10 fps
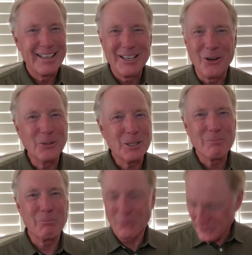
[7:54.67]
only
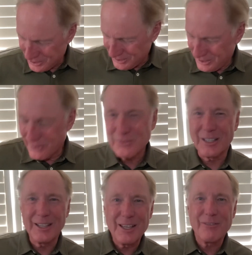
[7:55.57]
important enough to
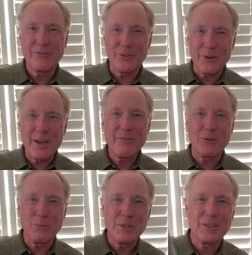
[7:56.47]
live forever
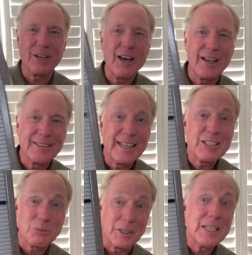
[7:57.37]
with God.
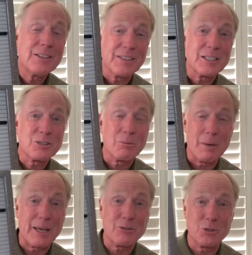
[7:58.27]
That's what he thinks
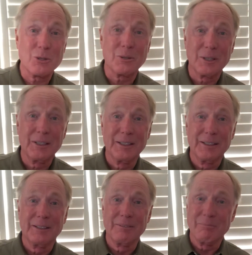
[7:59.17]
about you.
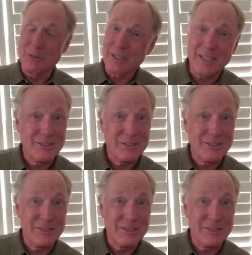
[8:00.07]
Besides